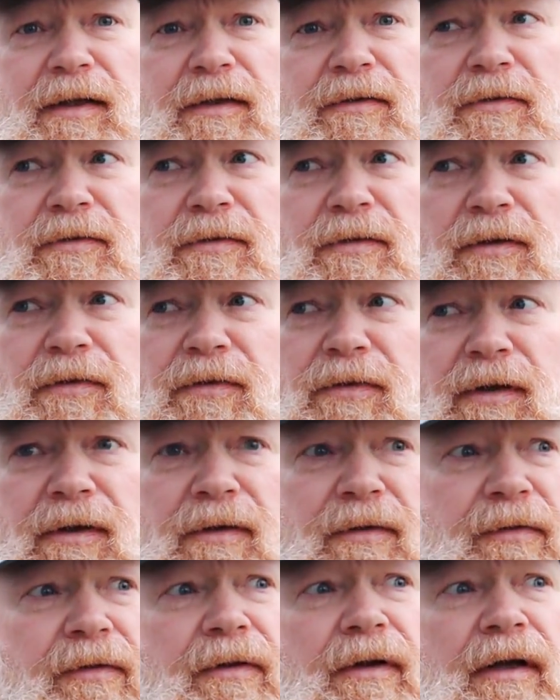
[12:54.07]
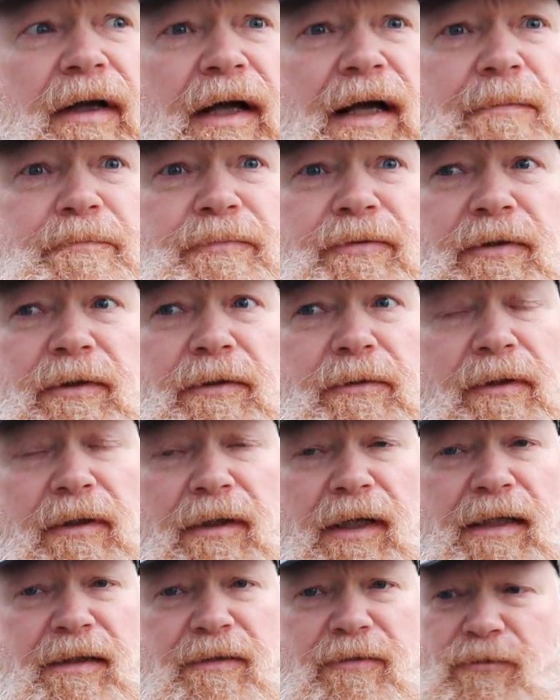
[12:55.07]
That's, I think, the absolute
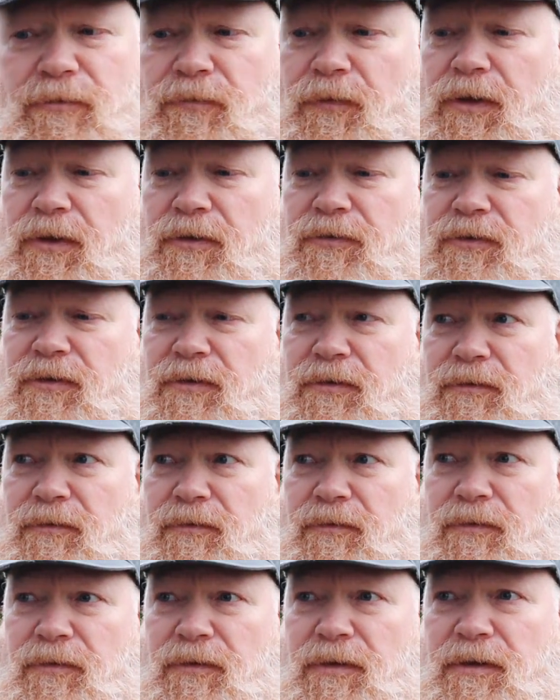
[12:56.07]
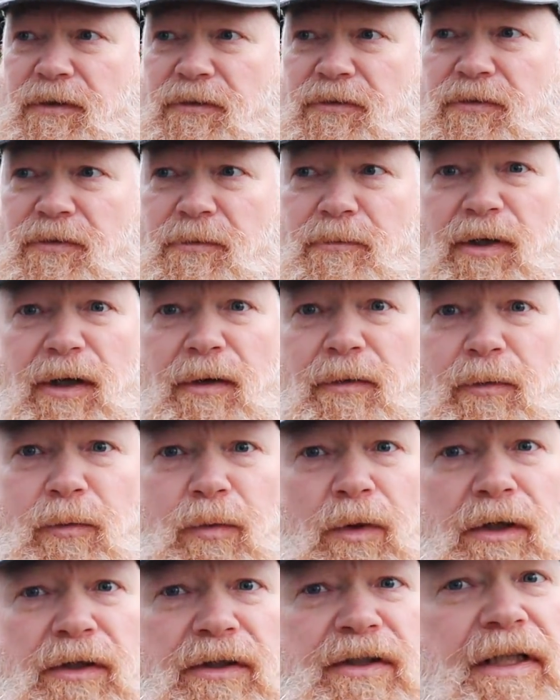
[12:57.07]
lightest version is
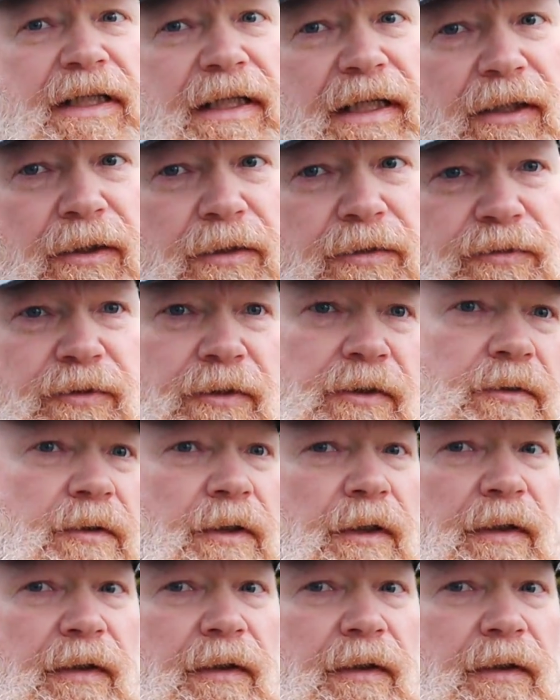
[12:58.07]
around 1 kilo, so